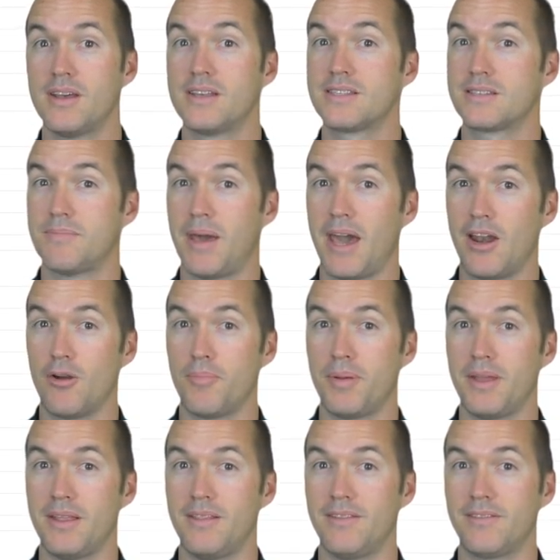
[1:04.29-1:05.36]
some header
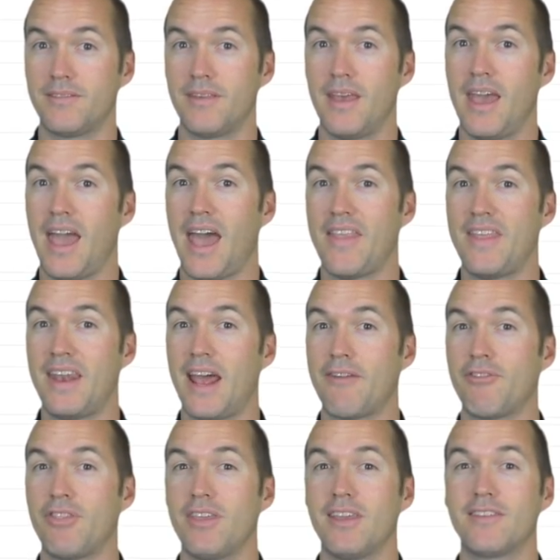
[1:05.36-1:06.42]
pins, and then
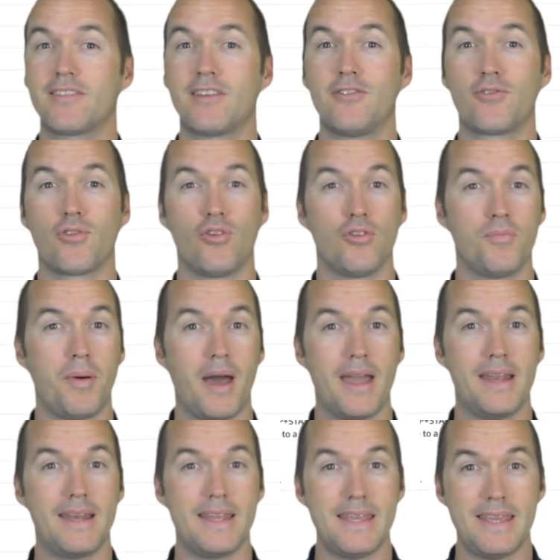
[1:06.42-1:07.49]
everything is controlled by an